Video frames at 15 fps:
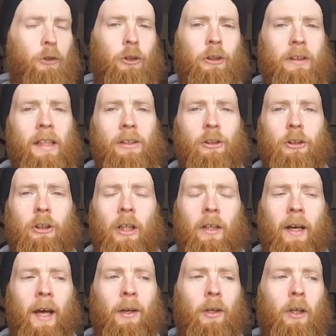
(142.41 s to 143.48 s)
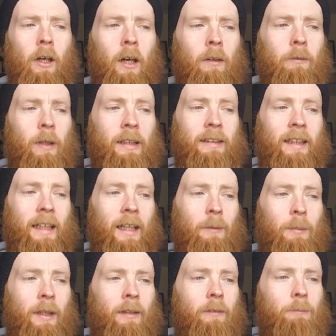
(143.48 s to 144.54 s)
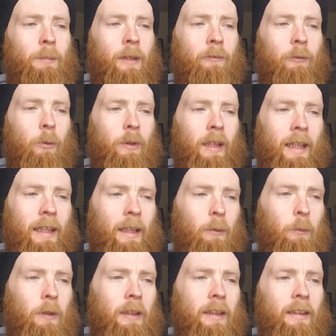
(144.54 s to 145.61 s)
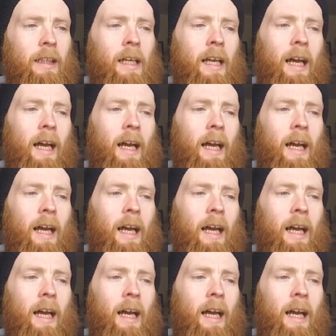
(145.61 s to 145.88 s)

Tuesday just kind of had a rest day, had a big full day at work,